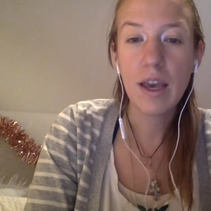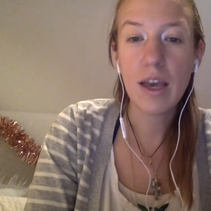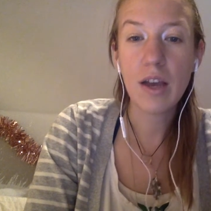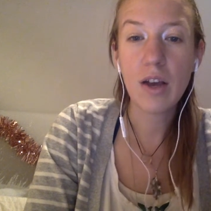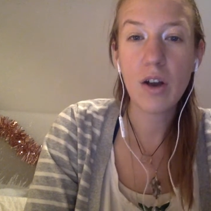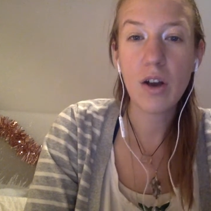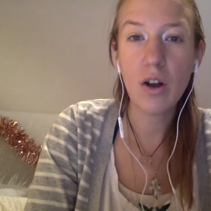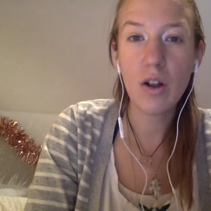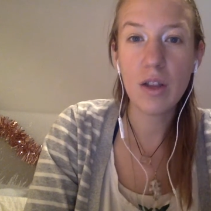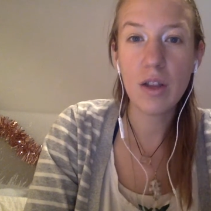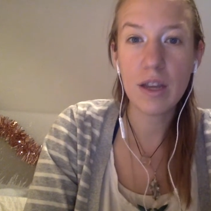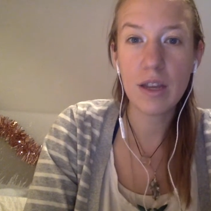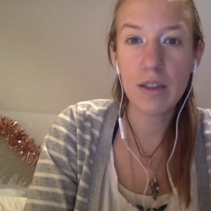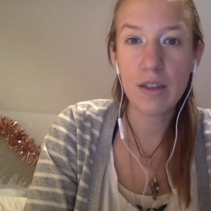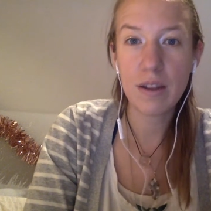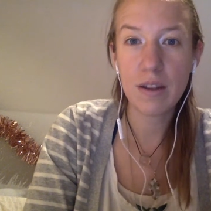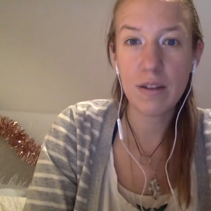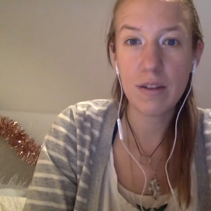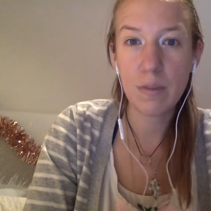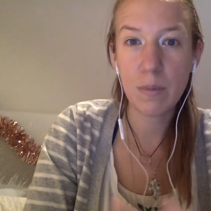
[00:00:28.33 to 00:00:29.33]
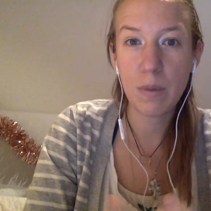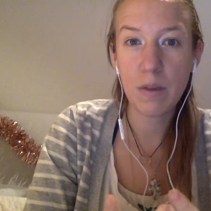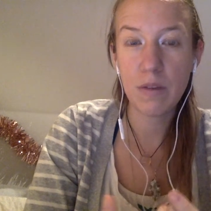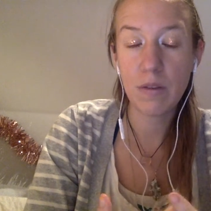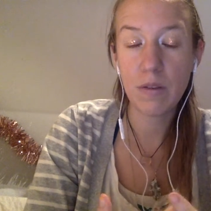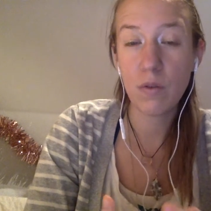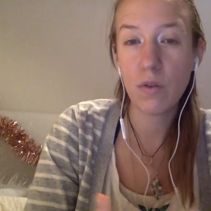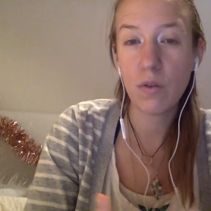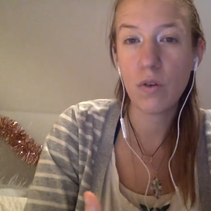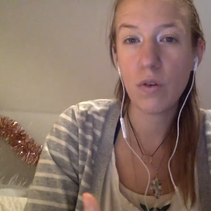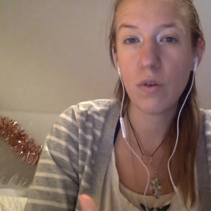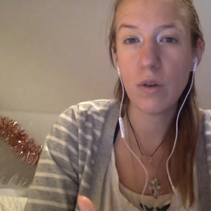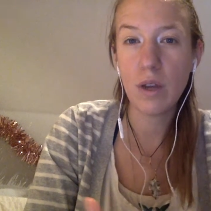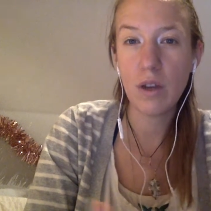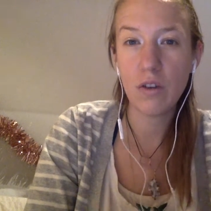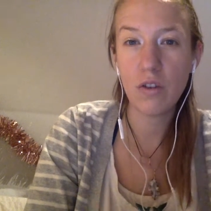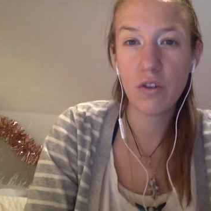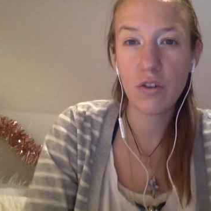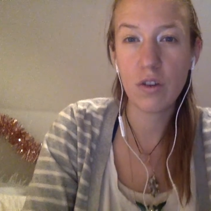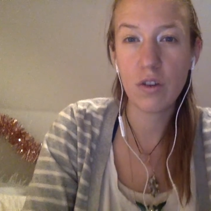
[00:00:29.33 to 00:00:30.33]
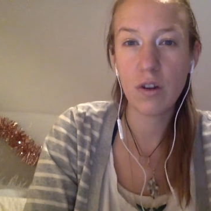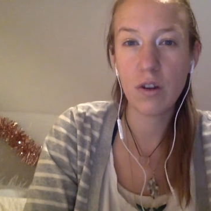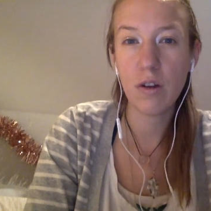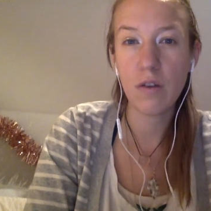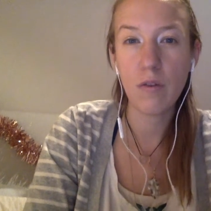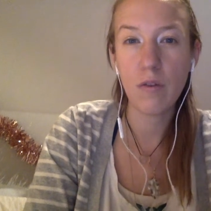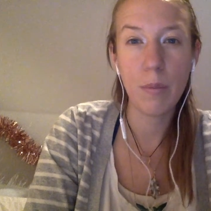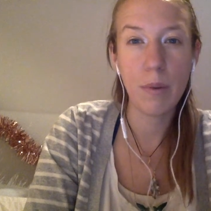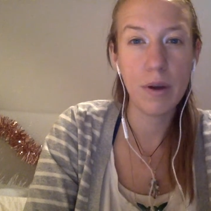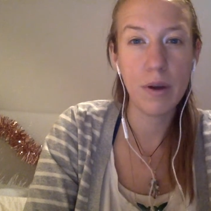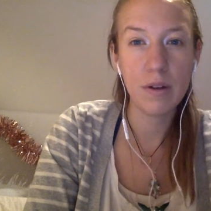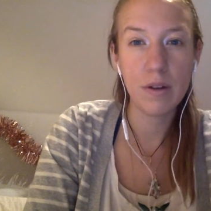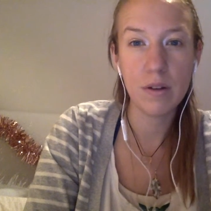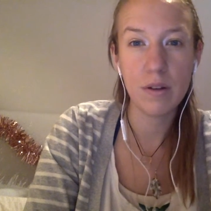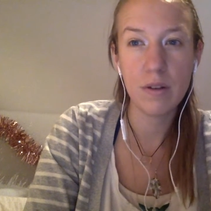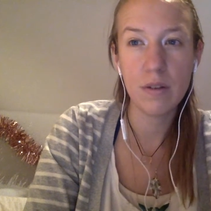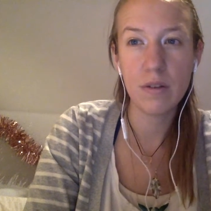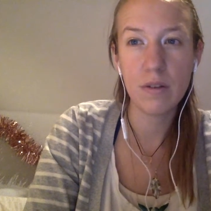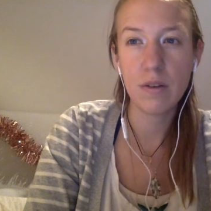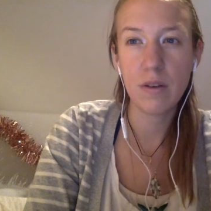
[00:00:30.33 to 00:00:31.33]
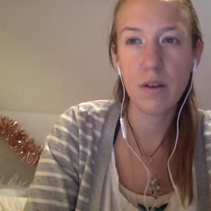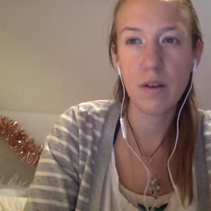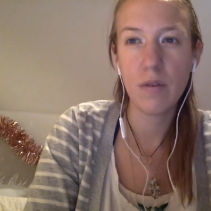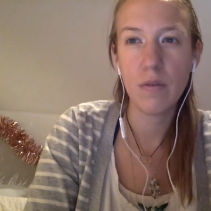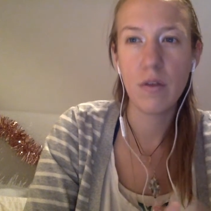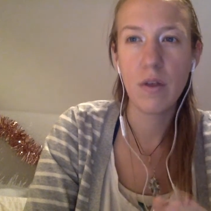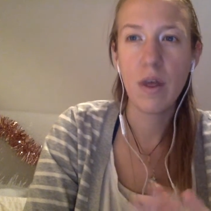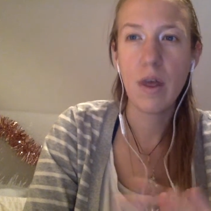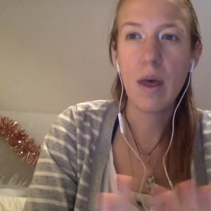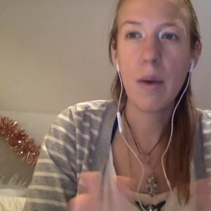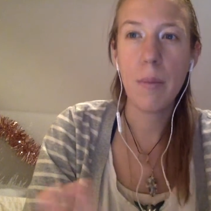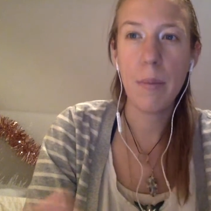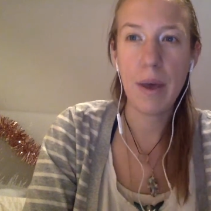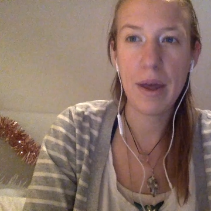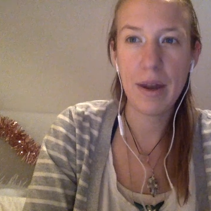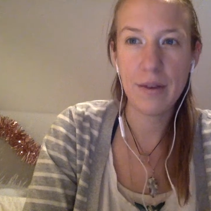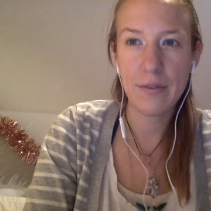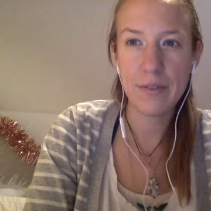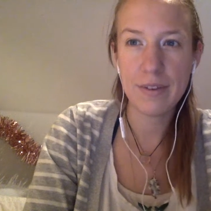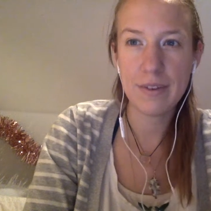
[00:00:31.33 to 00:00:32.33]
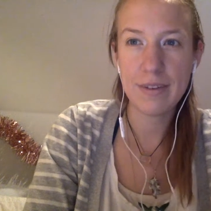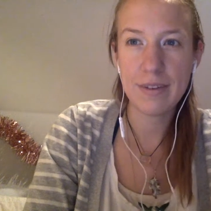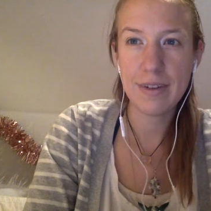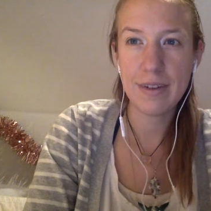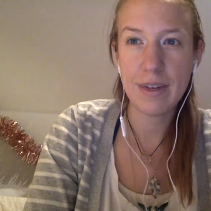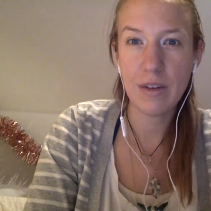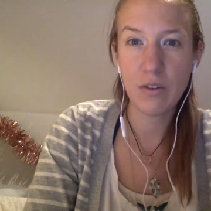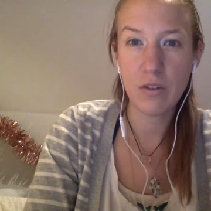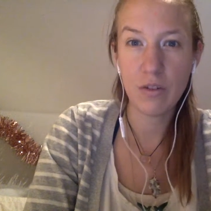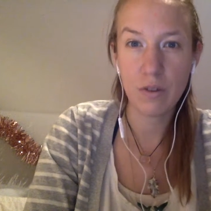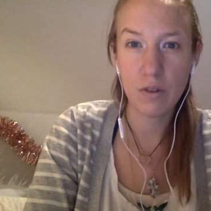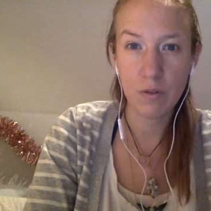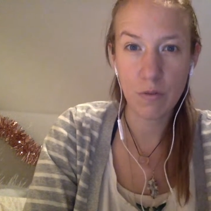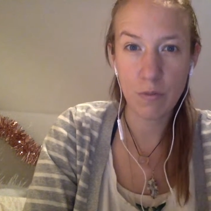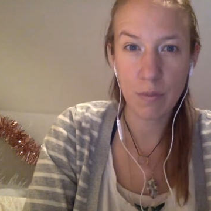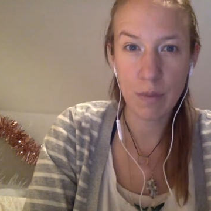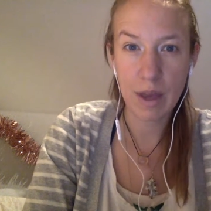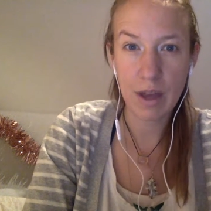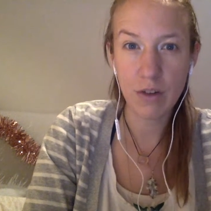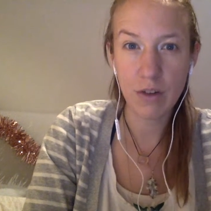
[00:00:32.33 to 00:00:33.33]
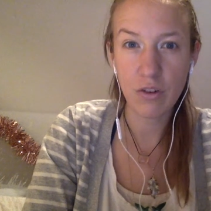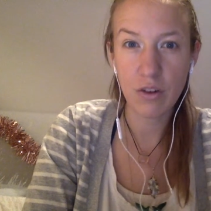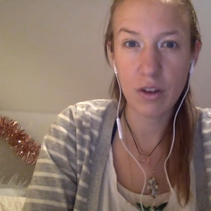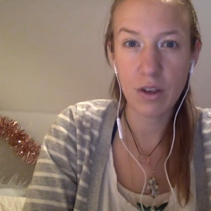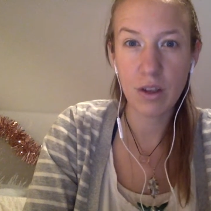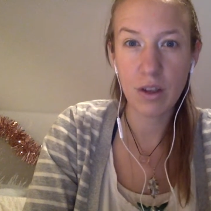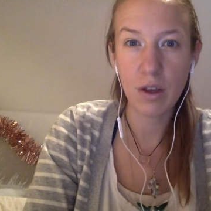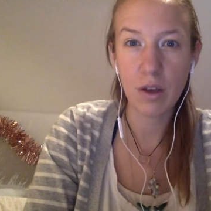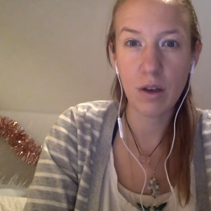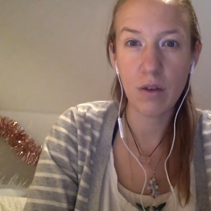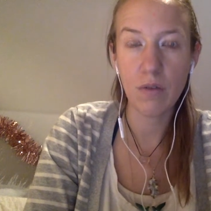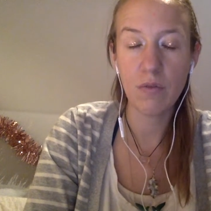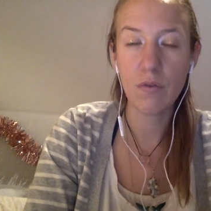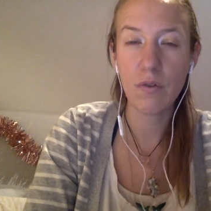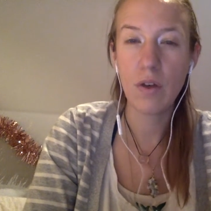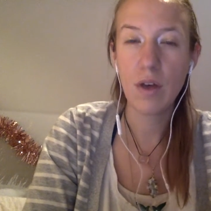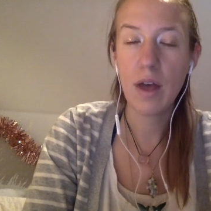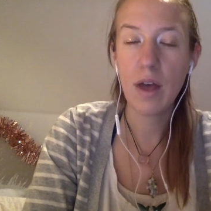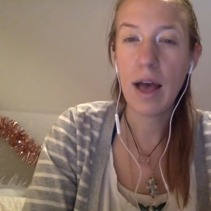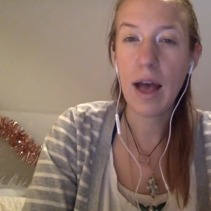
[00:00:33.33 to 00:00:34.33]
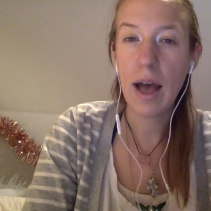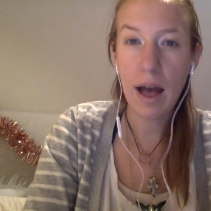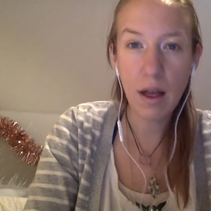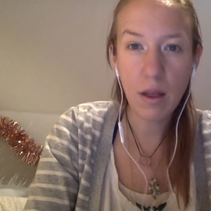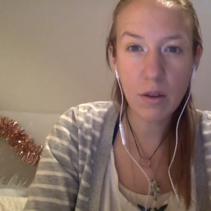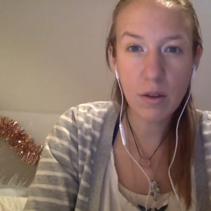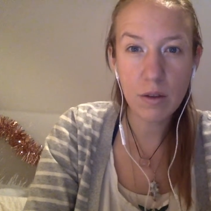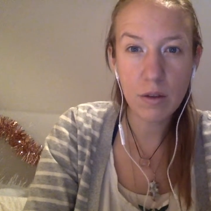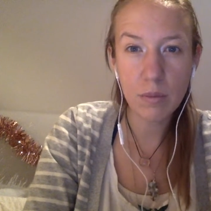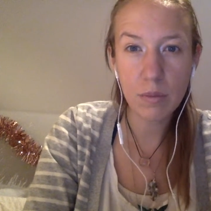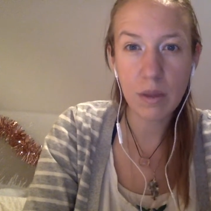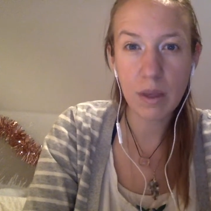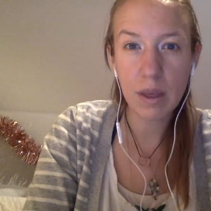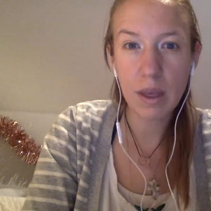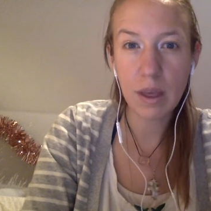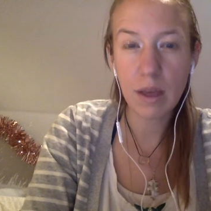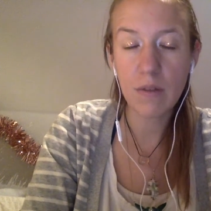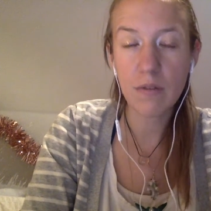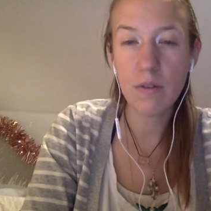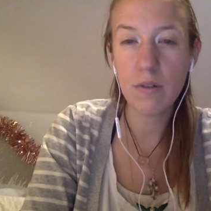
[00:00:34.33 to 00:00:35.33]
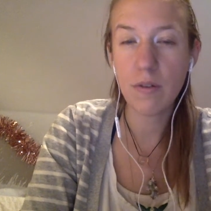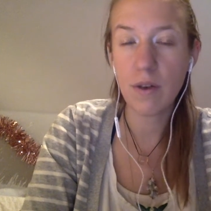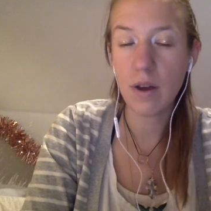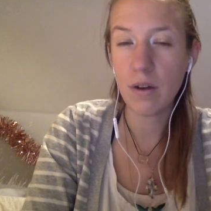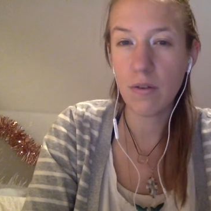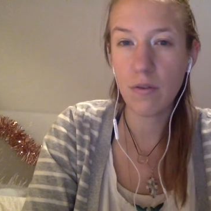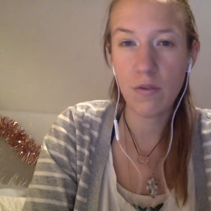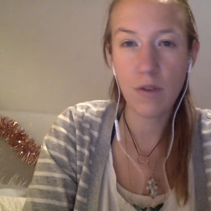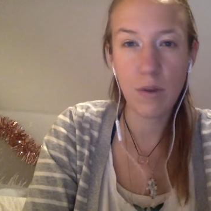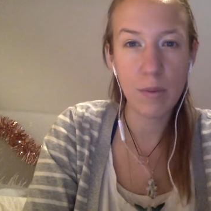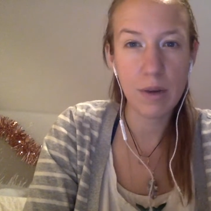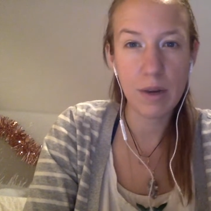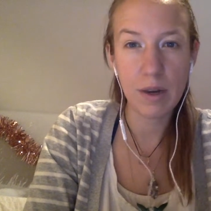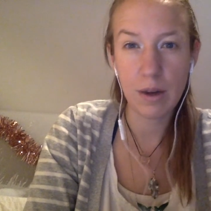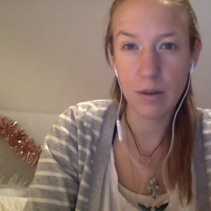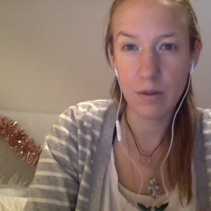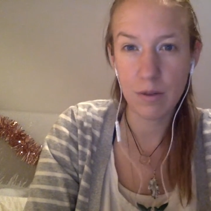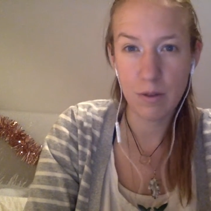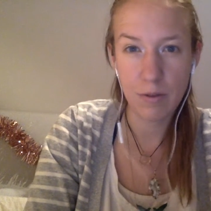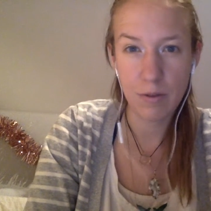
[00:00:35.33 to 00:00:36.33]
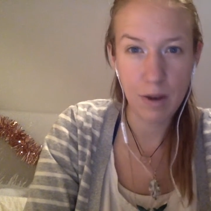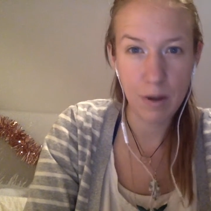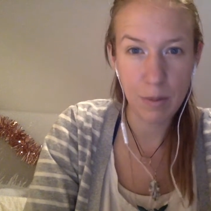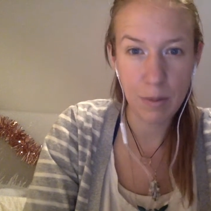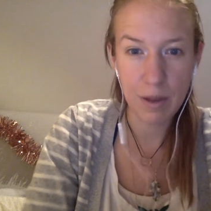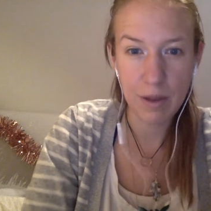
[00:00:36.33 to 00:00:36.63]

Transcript: and calling in that space of creation, of abundance, of manifestation, of magic, of alchemy, of divine feminine and divine